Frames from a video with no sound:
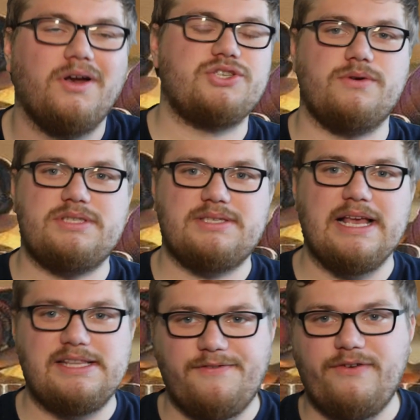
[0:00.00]
So
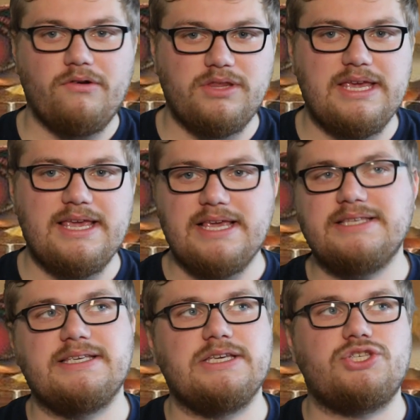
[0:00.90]
it's a fairly
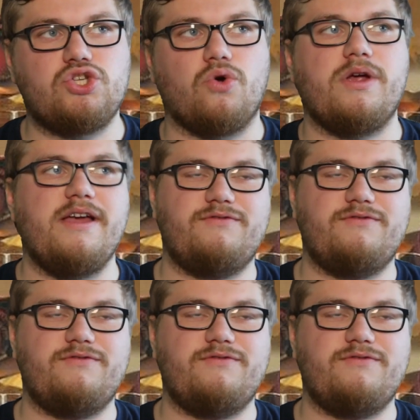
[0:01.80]
easy story